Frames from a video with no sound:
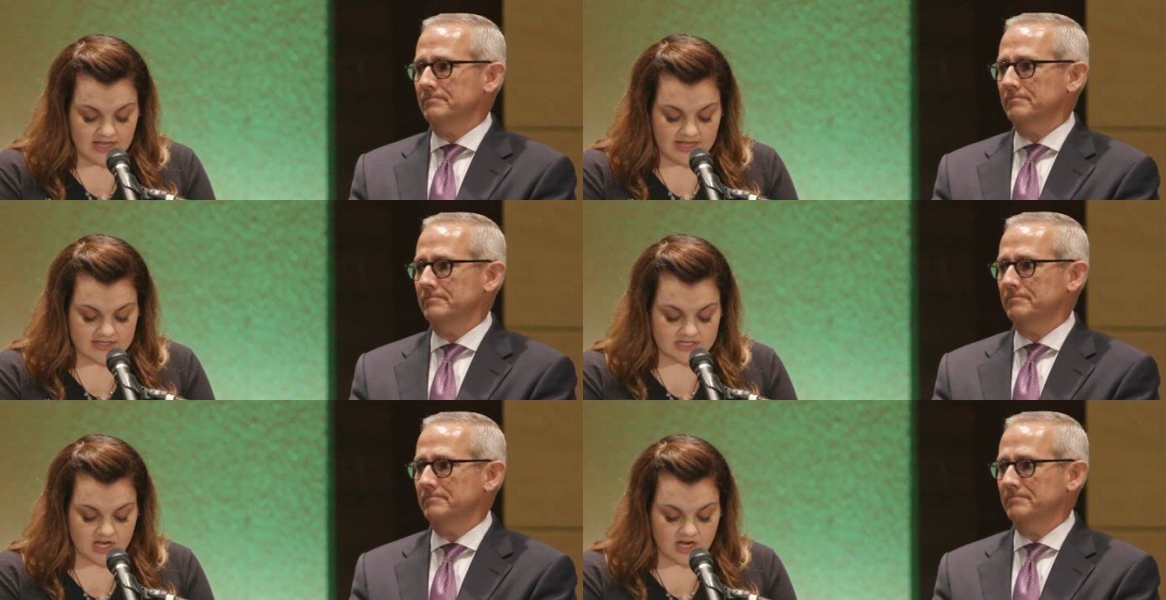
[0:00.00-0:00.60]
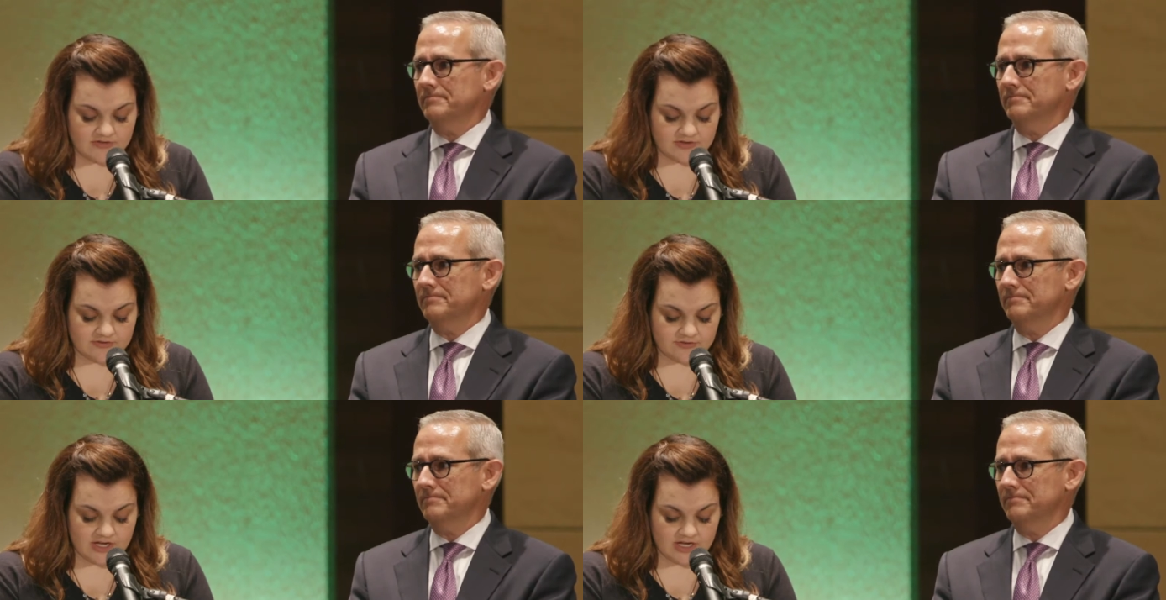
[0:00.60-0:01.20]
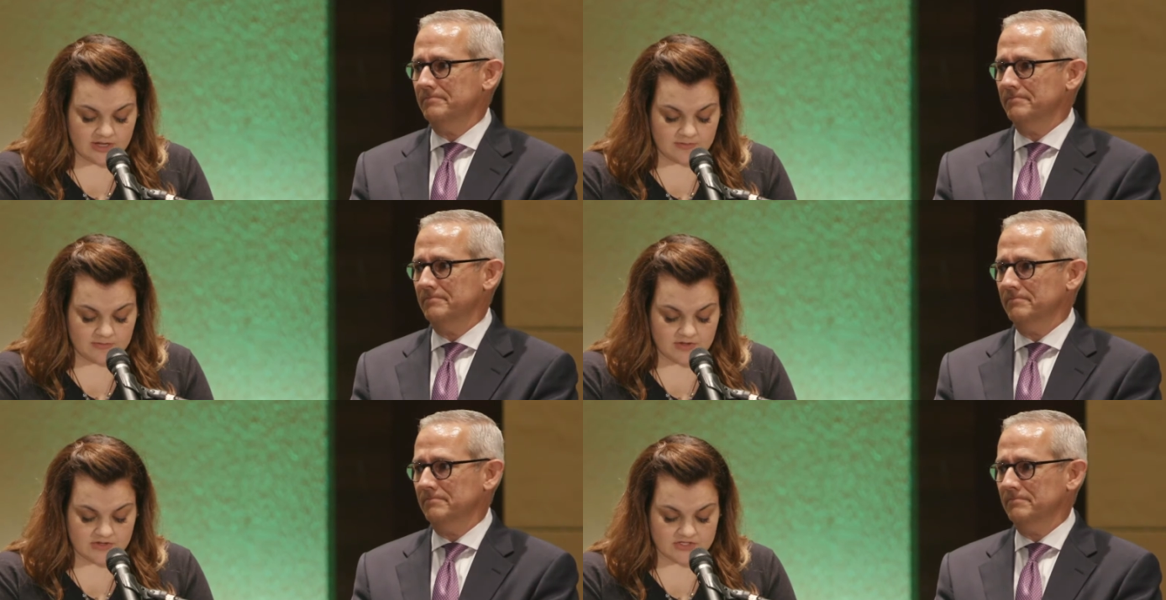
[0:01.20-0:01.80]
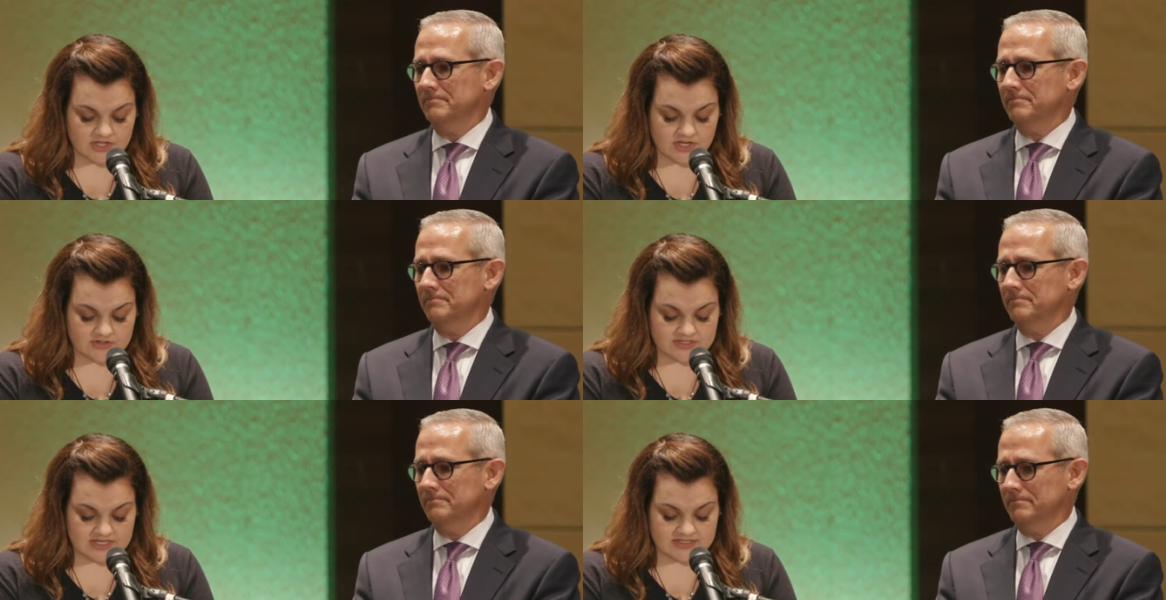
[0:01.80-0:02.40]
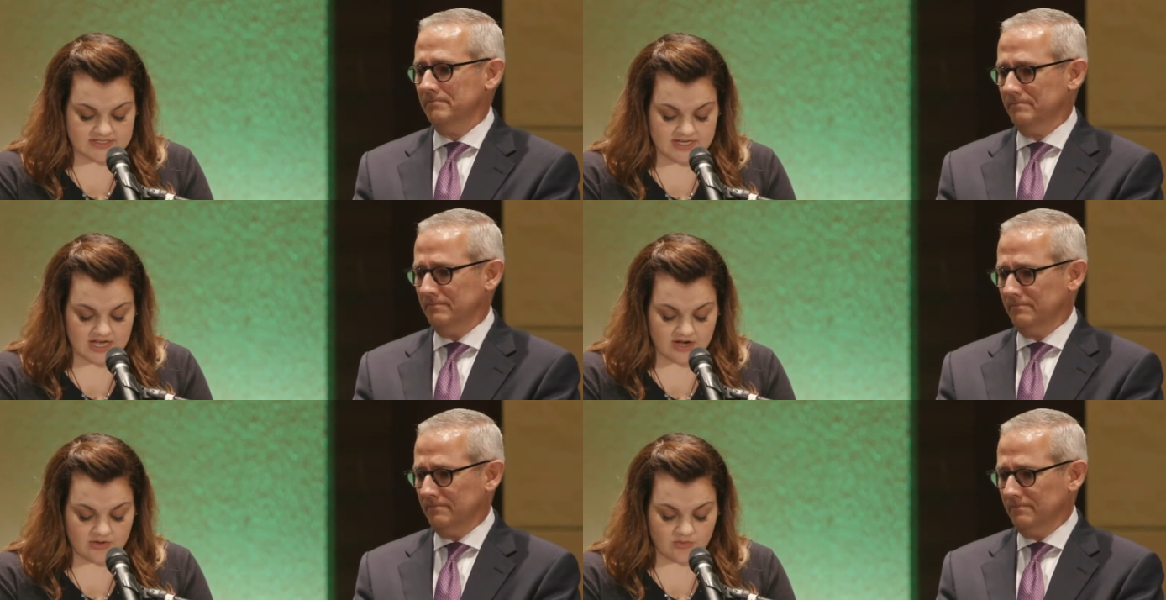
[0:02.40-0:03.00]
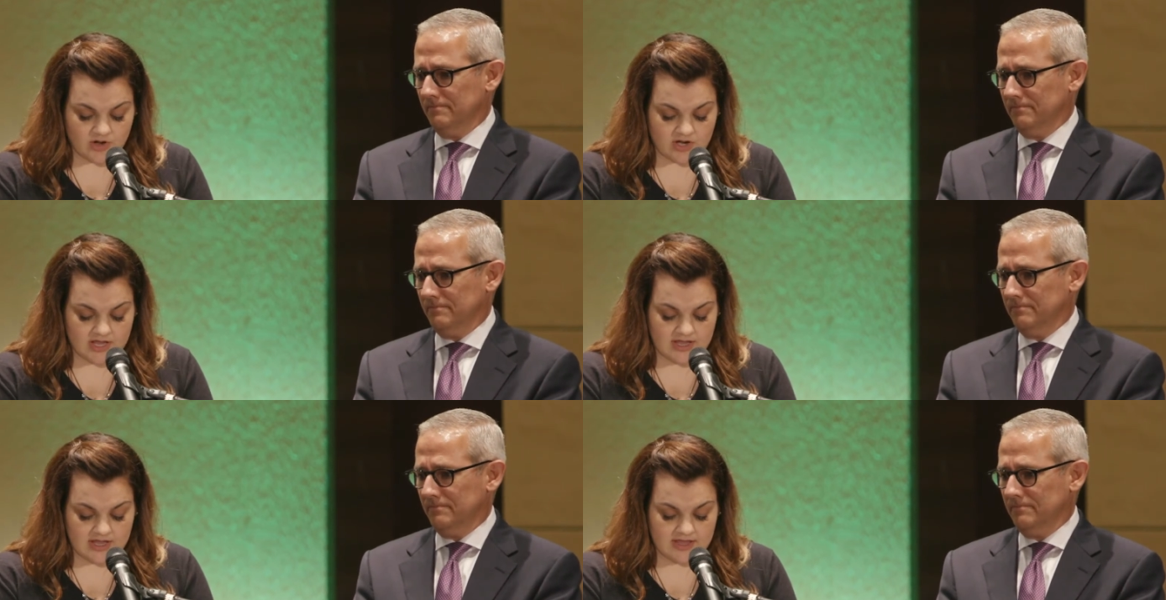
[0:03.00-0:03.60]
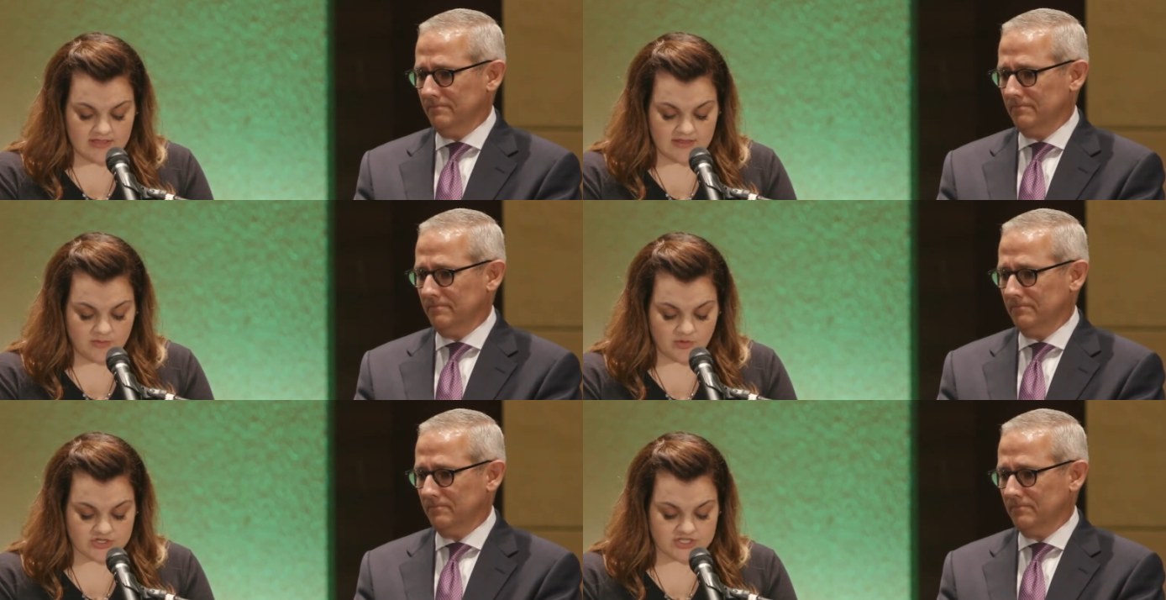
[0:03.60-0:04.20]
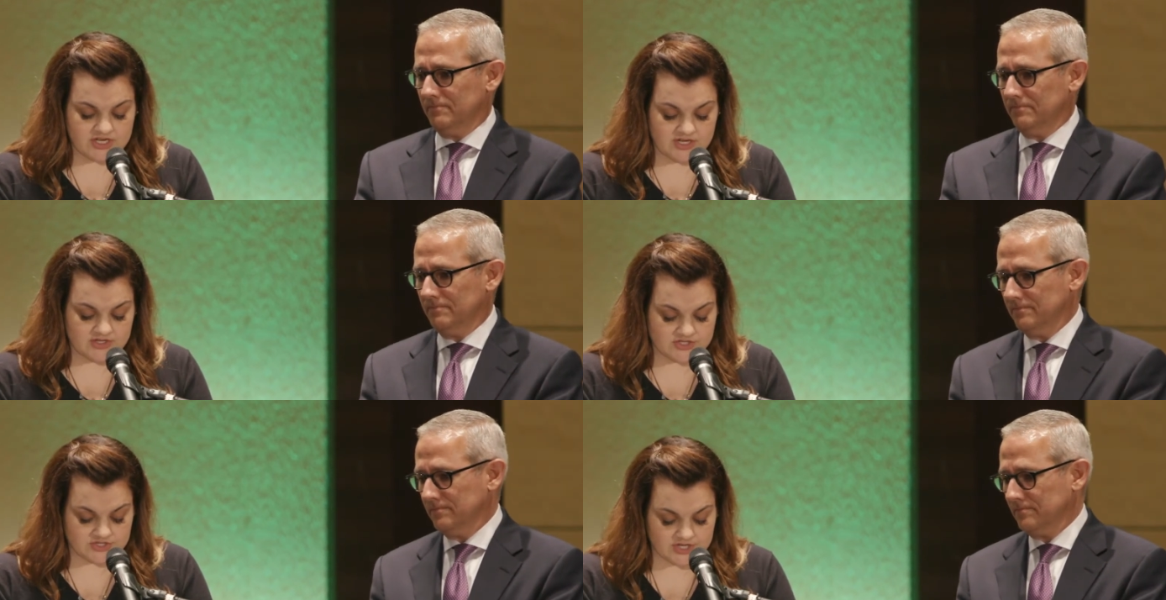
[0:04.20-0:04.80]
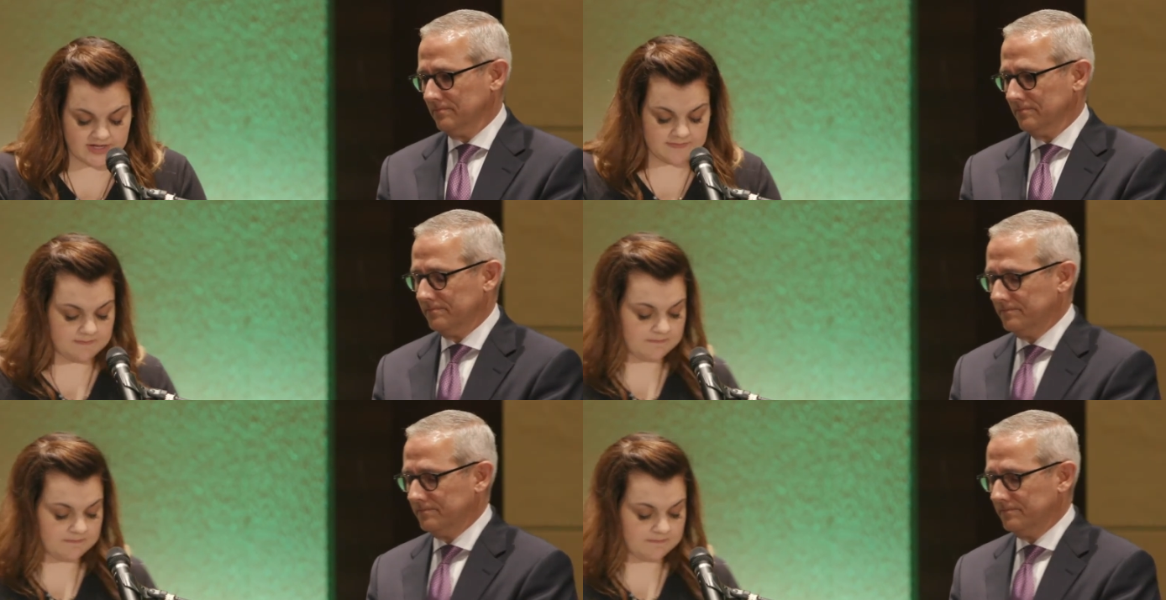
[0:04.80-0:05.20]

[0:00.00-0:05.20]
Speaker 1: and to offer freedom to those ensnared working in the abortion industry.